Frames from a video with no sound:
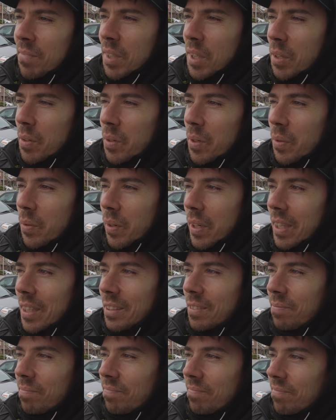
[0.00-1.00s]
So we wait.
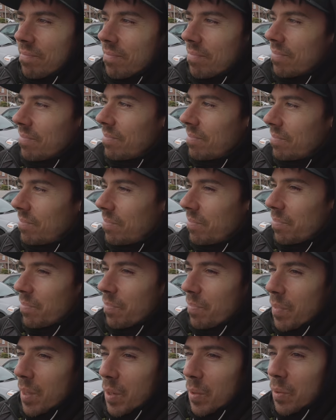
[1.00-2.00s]

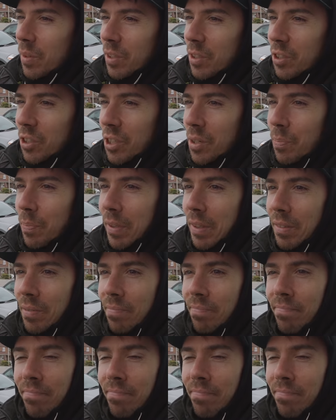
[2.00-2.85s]
Where's Sheeple?